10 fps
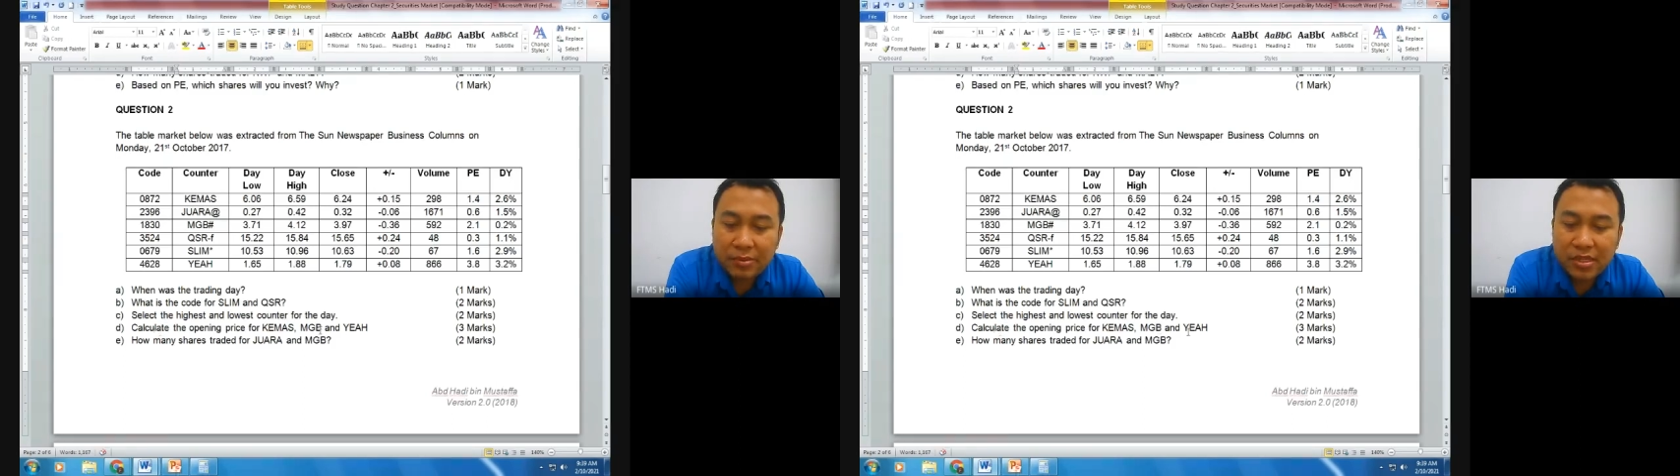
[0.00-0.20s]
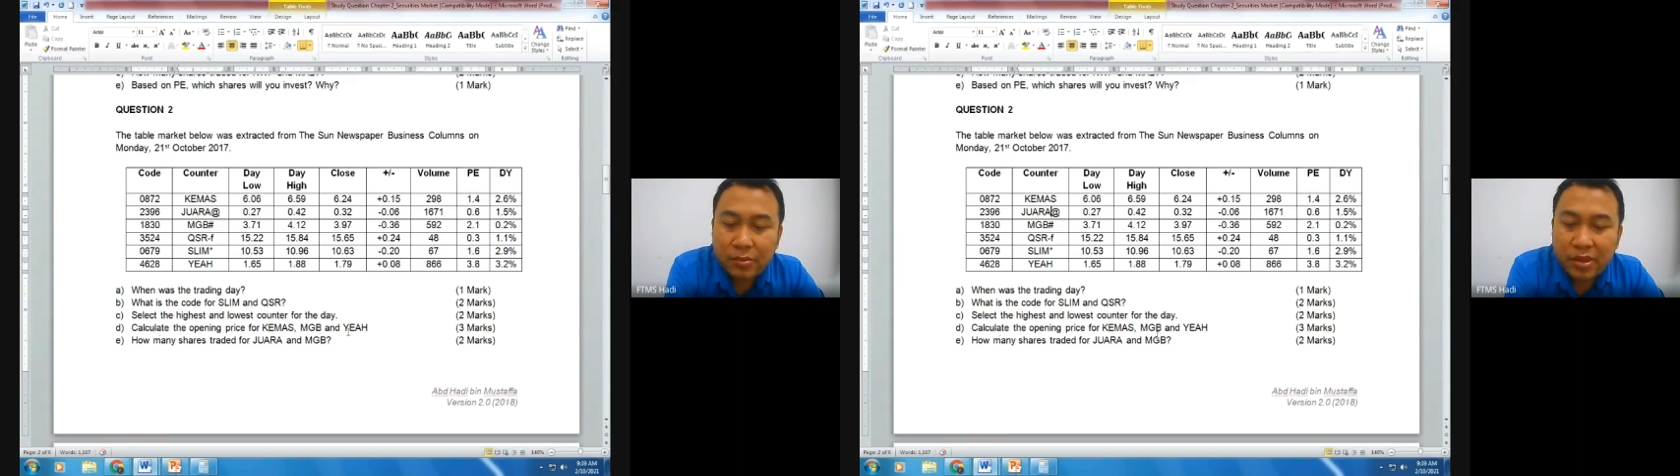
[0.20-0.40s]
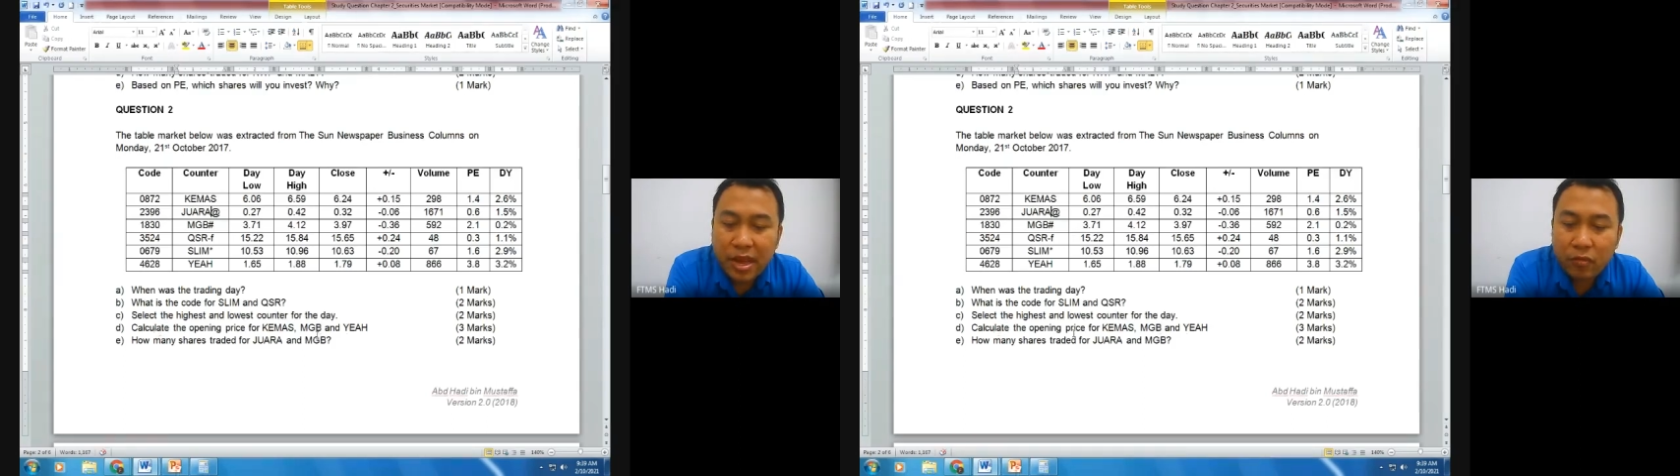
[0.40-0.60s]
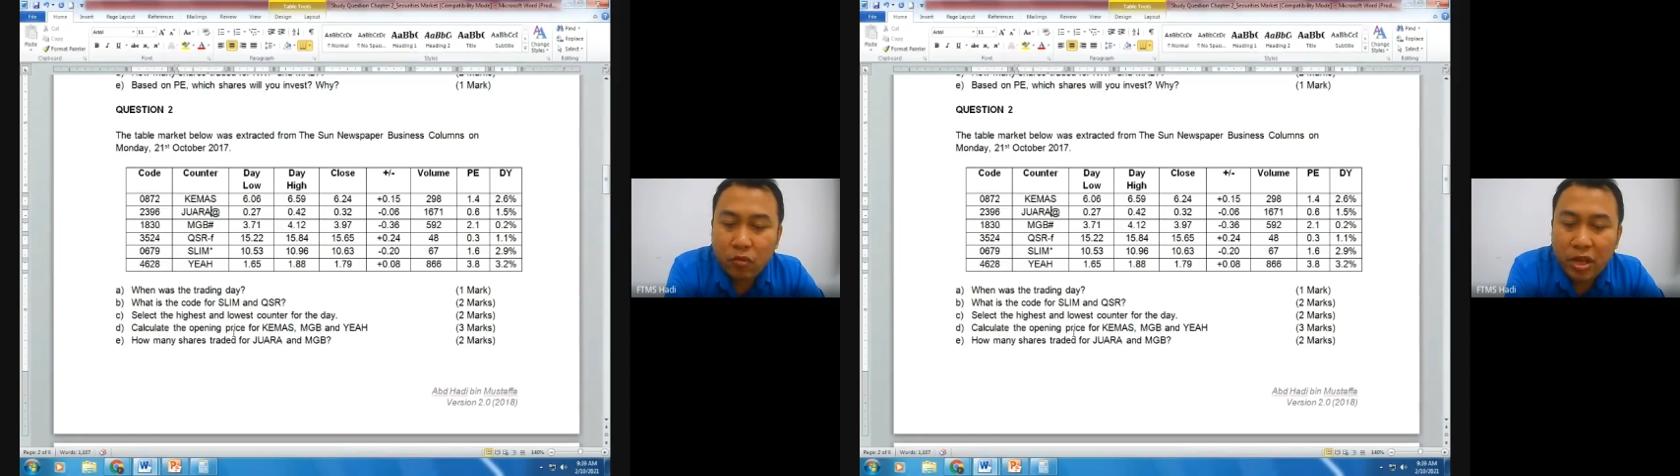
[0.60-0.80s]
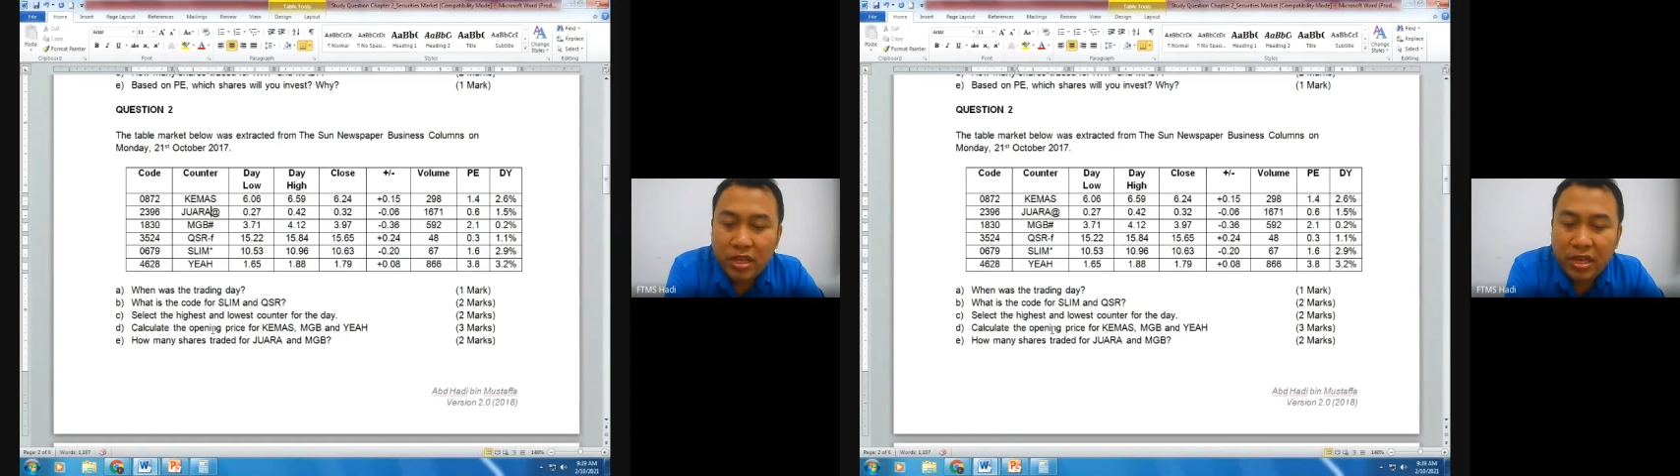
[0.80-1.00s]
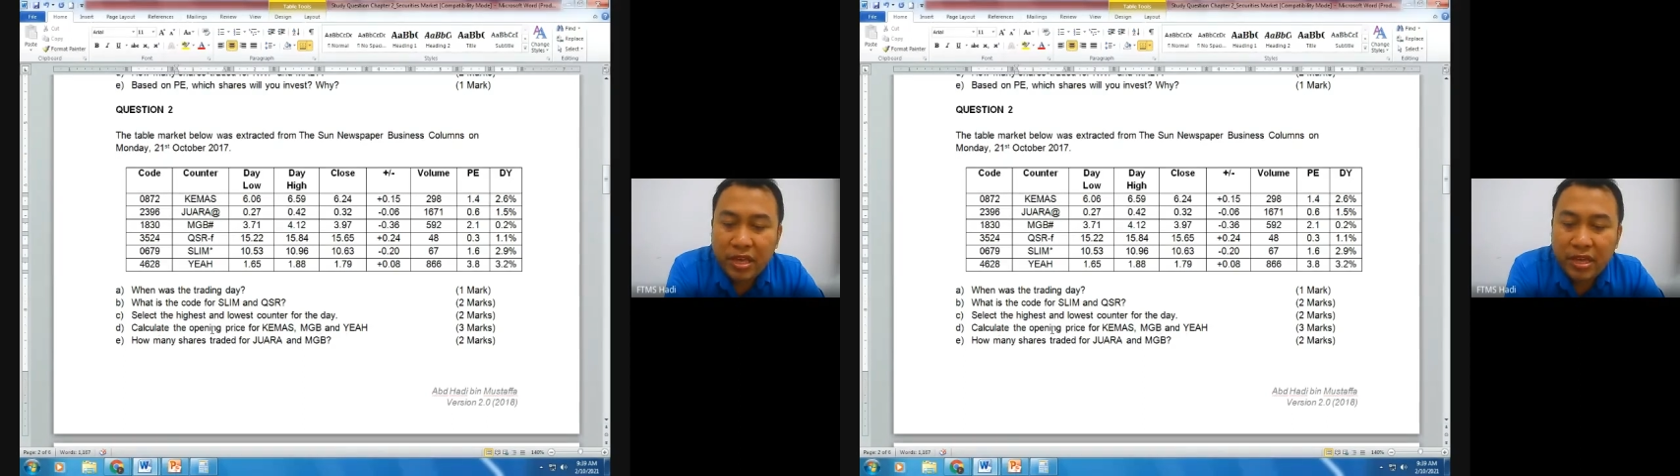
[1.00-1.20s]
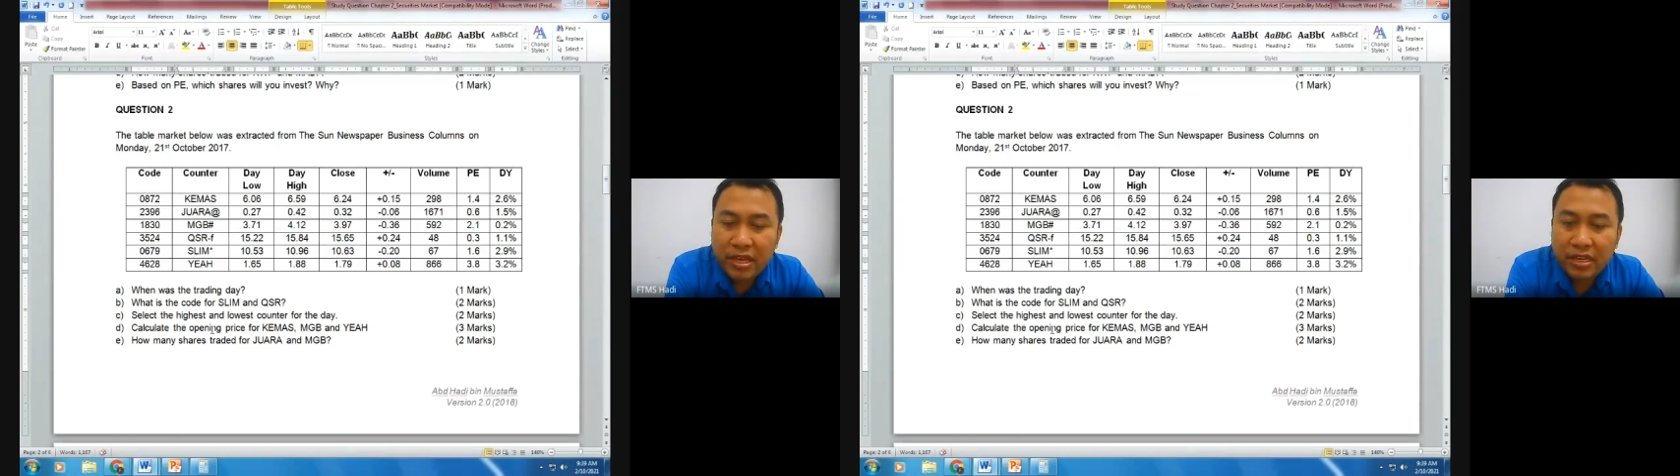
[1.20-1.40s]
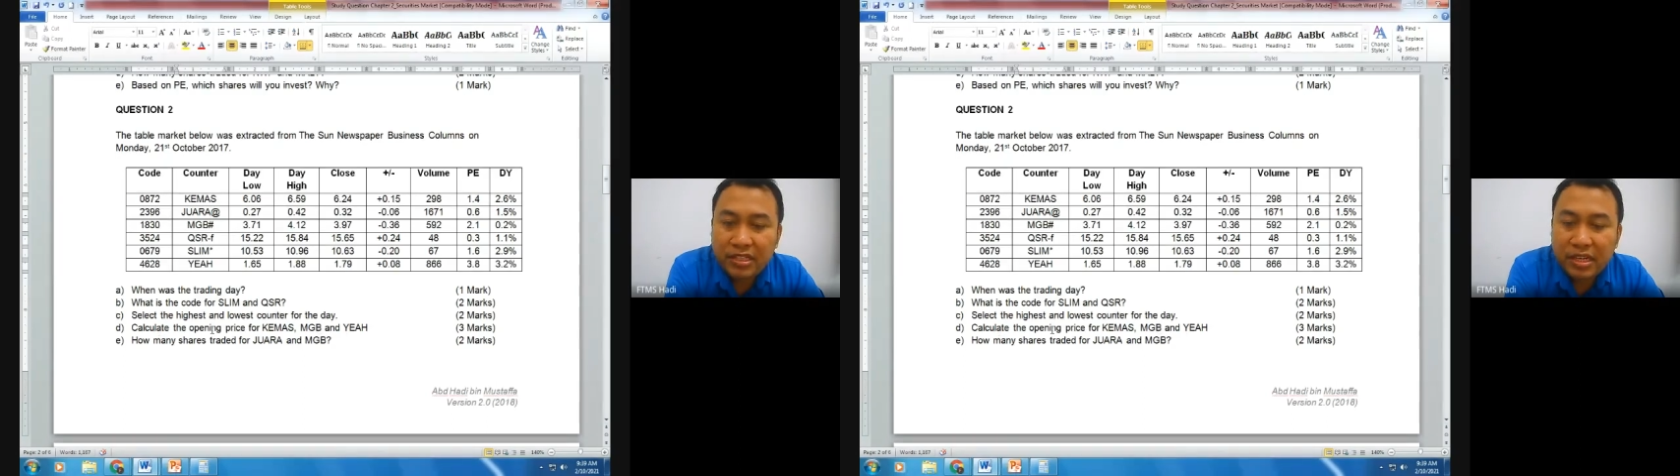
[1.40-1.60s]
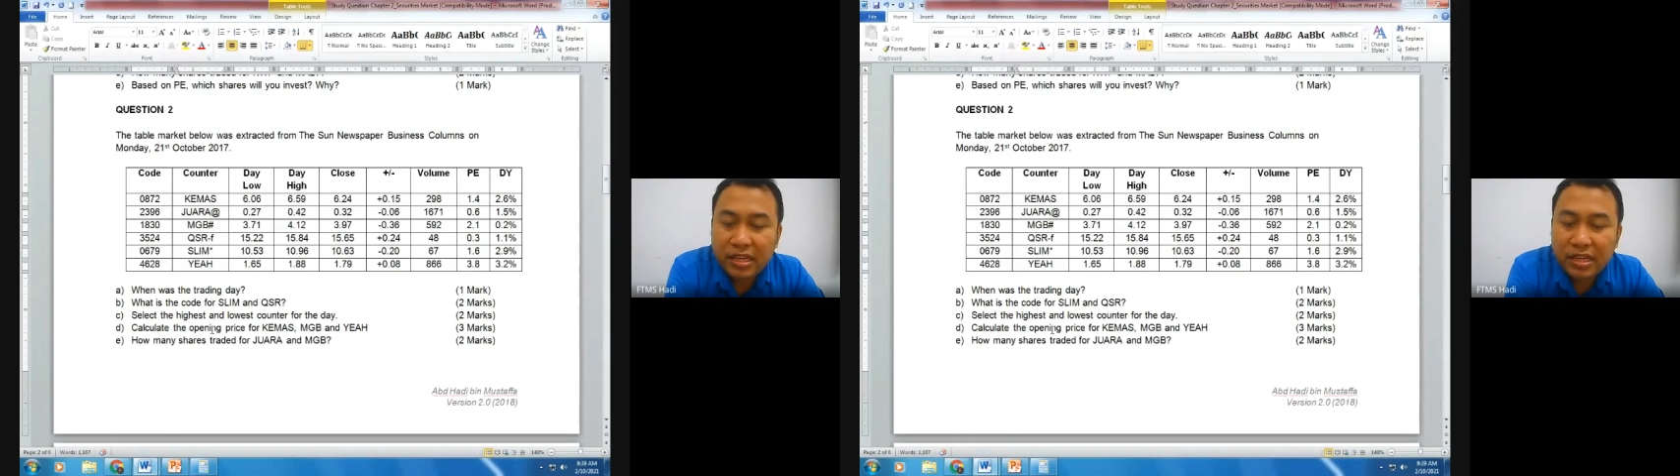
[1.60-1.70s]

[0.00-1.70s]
MGB, and YEH.